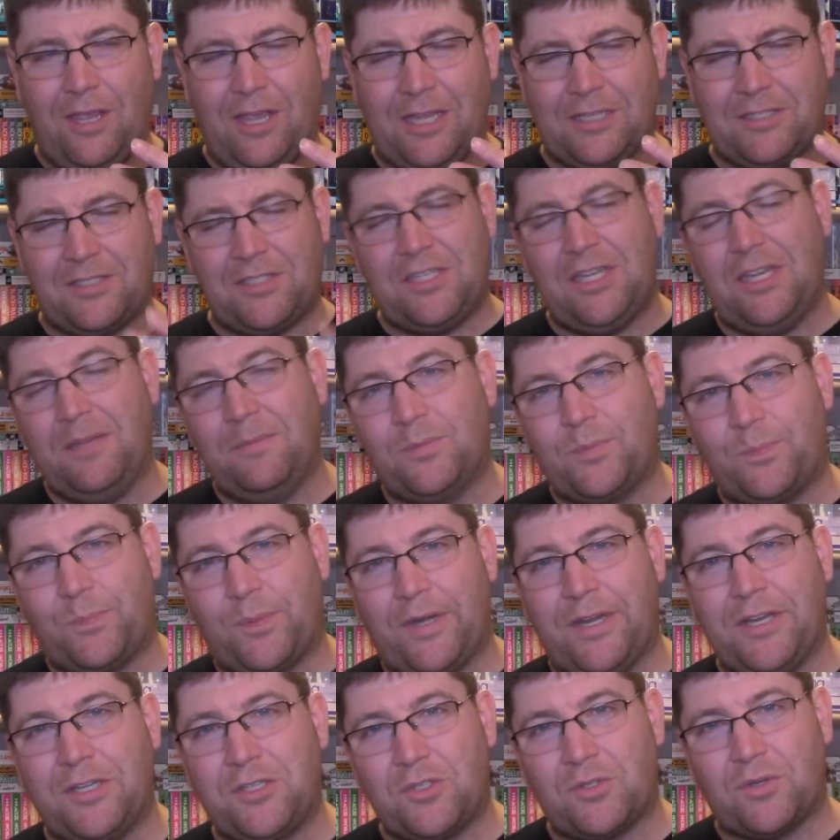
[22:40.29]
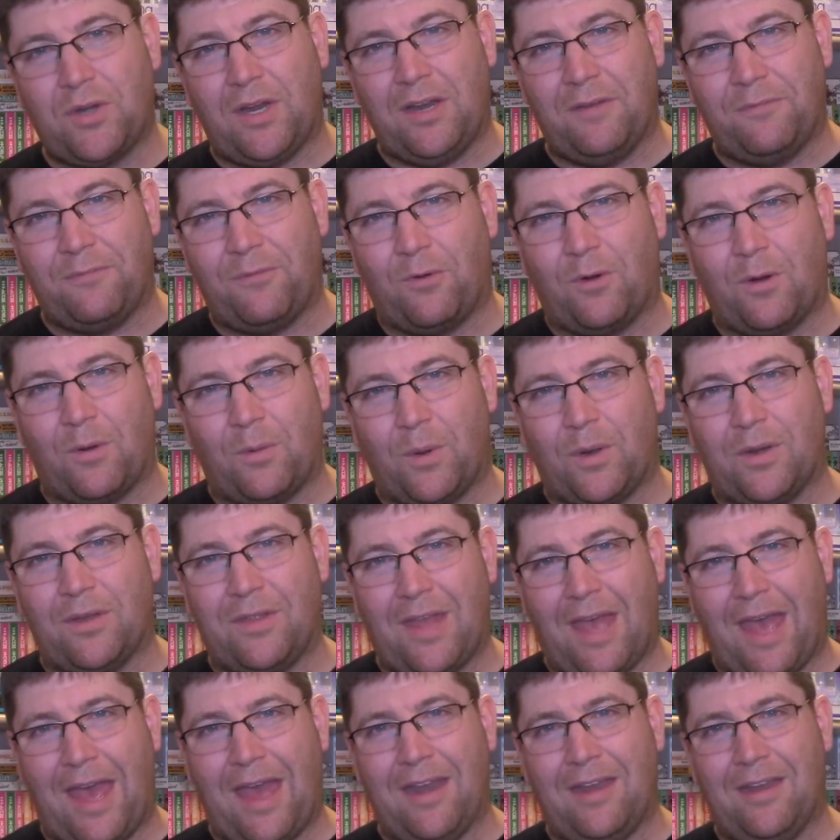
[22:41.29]
it seems pretty straightforward
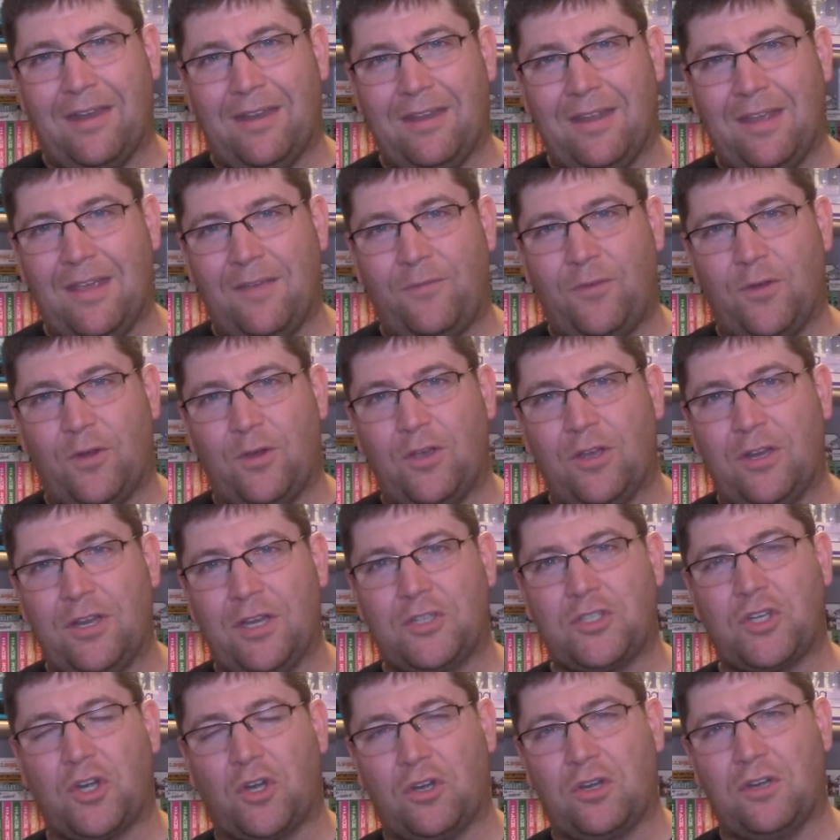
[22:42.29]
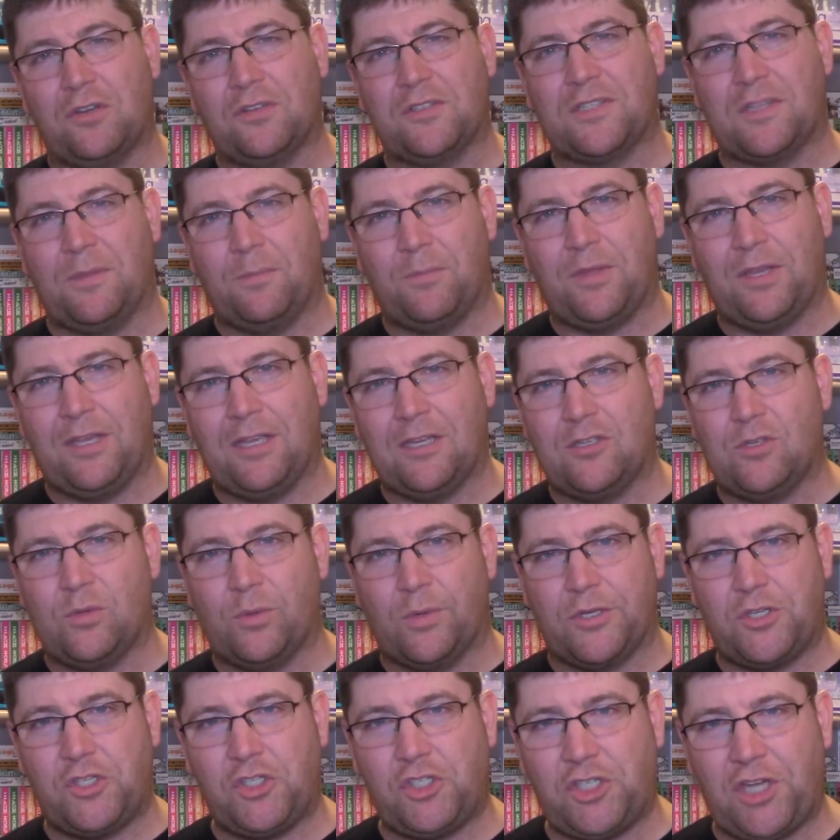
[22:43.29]
that if you're going to turn something
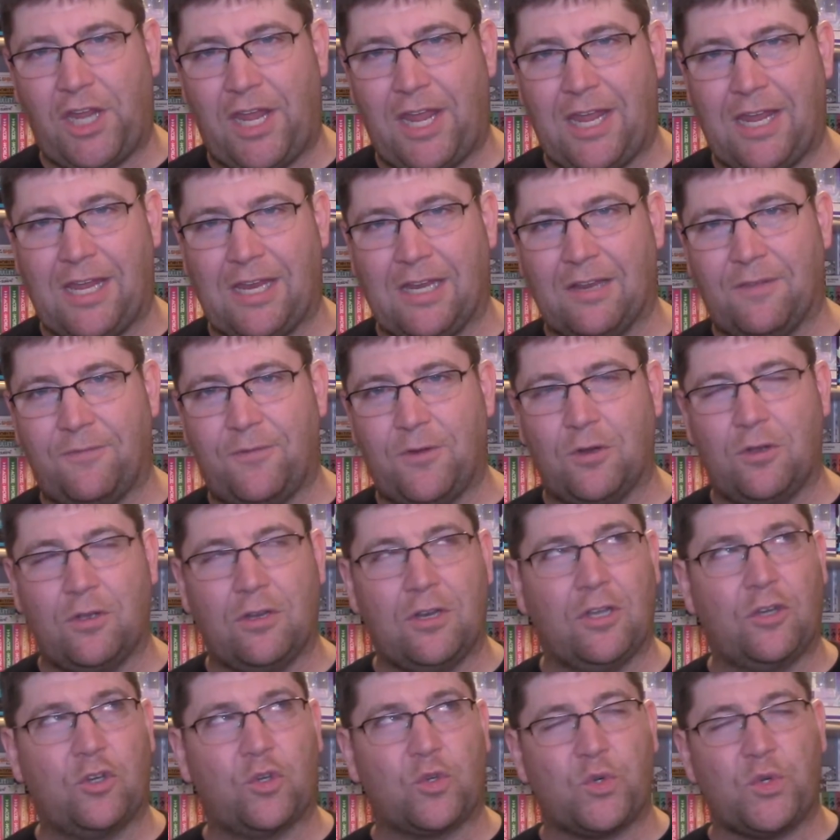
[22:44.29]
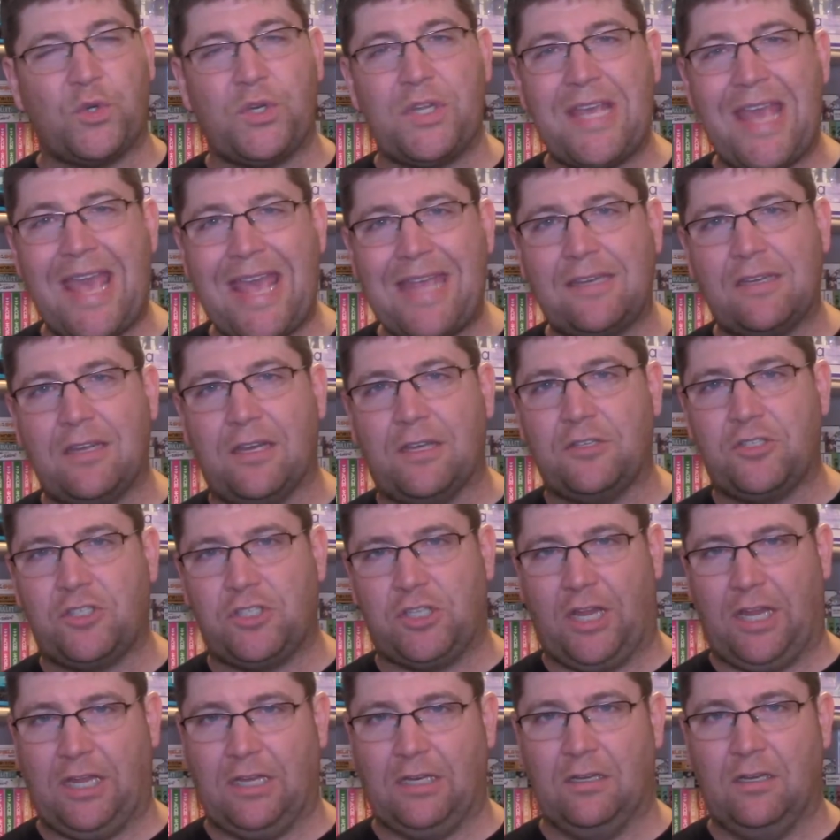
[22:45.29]
into a chain, if you're going to create a
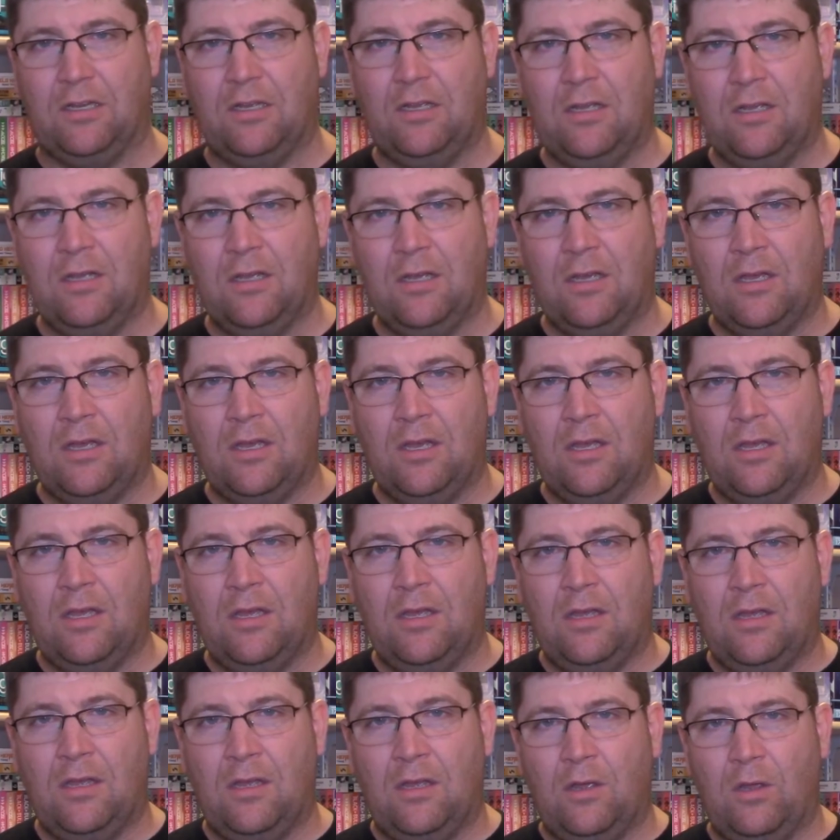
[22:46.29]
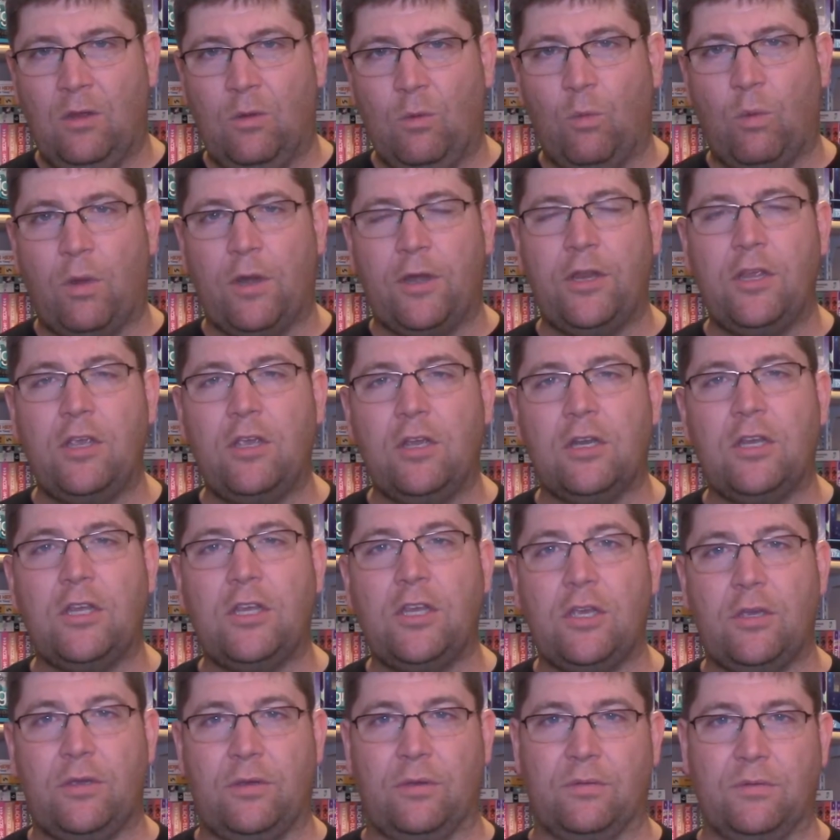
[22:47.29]
chain, what are you going to
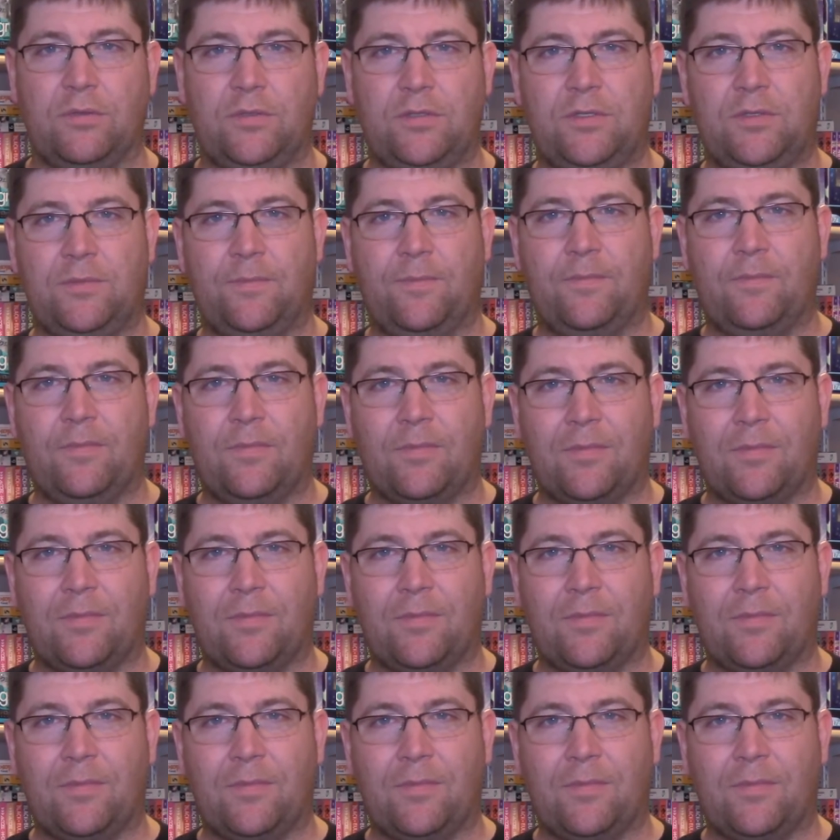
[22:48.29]
use?